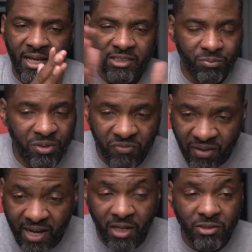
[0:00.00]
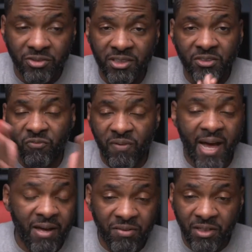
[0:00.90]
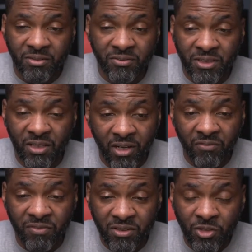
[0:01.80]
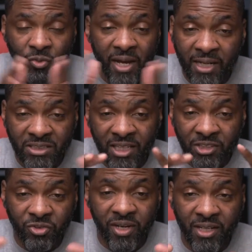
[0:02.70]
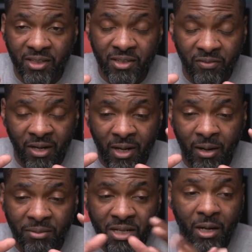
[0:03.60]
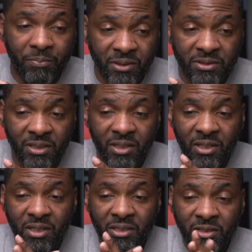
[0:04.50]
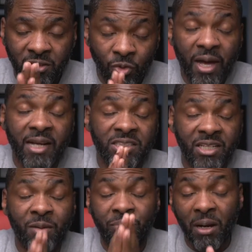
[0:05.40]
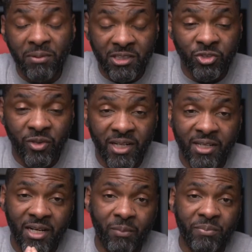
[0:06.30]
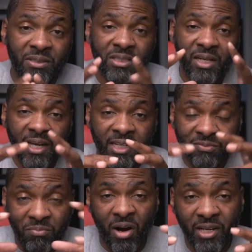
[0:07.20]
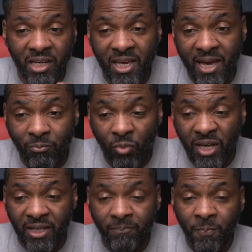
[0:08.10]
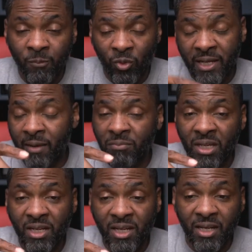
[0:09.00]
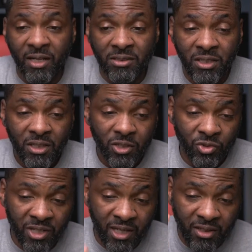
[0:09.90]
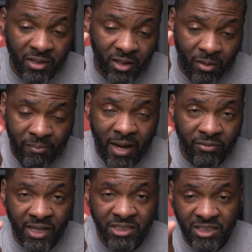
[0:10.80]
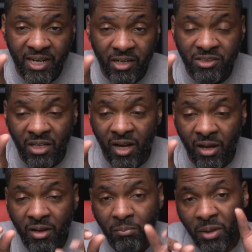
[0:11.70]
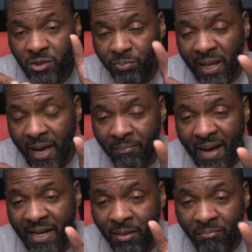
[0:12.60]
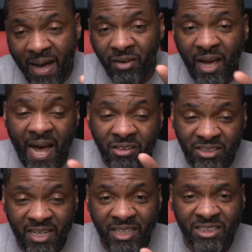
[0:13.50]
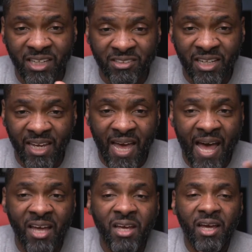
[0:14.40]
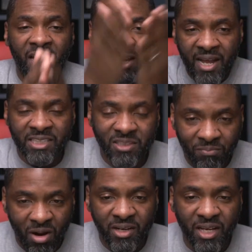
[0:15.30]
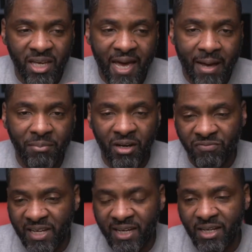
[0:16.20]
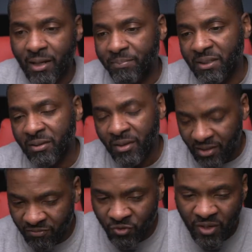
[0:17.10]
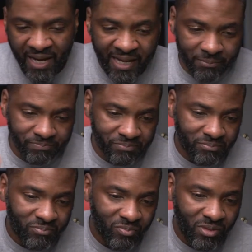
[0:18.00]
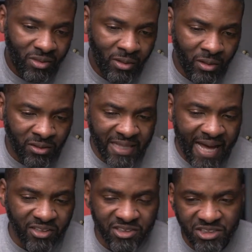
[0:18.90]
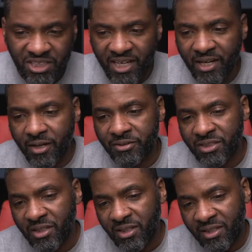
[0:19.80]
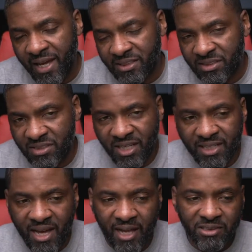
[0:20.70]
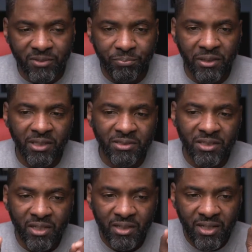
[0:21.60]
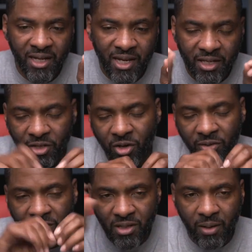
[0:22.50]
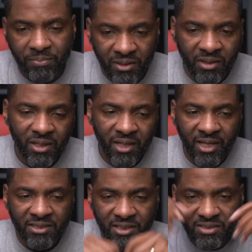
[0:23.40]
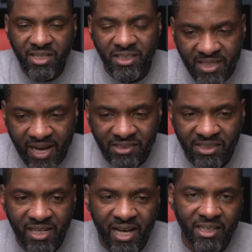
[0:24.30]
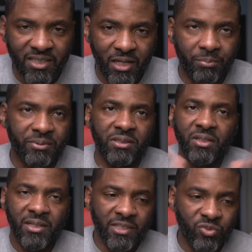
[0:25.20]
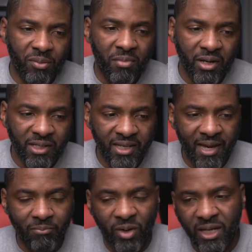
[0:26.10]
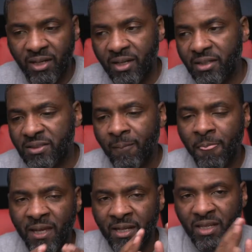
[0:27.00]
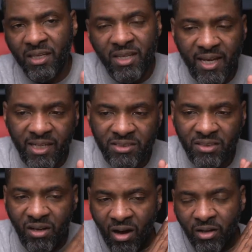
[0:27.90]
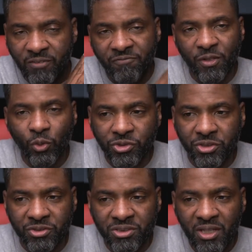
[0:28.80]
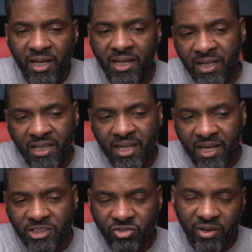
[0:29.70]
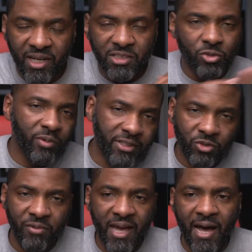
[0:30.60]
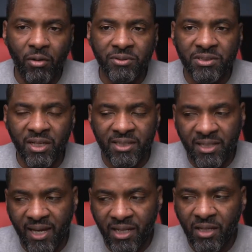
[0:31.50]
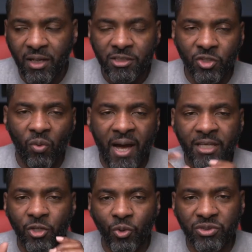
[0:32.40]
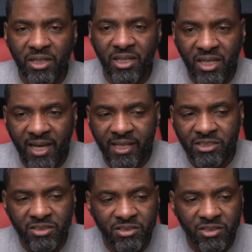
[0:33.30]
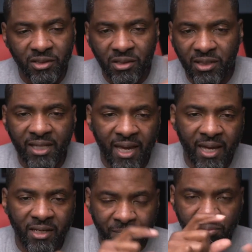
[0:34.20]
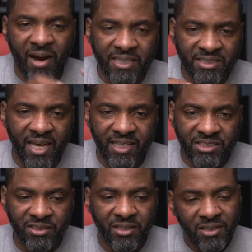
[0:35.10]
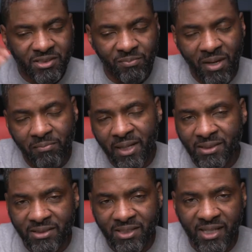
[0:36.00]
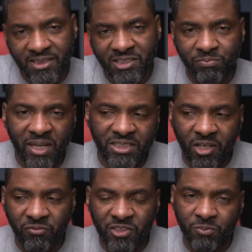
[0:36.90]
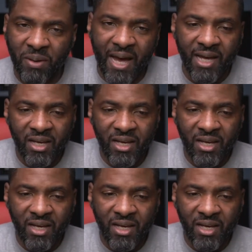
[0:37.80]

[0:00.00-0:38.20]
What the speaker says: S&P 500 is 500 of the United States traded companies, United States publicly traded companies, and it's market cap weighted. What that mean is you take the amount their shares are, multiply it by the amount of outstanding shares they got, and that's the market cap of that company. If you got 1,000 shares, that's $10 a piece, then your company is a $10,000 company. That's what market cap weighting is. And the ES are the futures, and the ES trade 23 hours a day. So I use the ES to look at the price action to make my decisions based off the SPY.